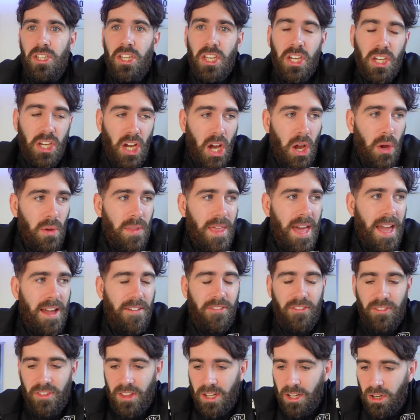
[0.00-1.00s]
You go there
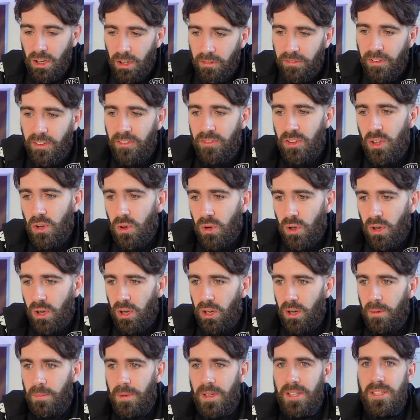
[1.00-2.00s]
for the love of your
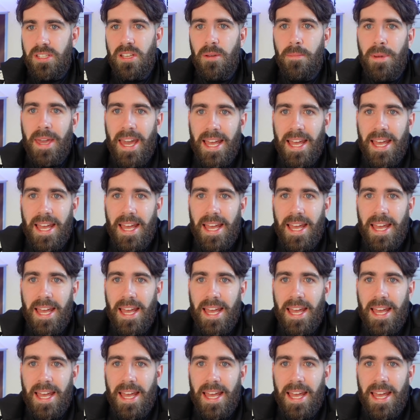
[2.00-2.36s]
club to be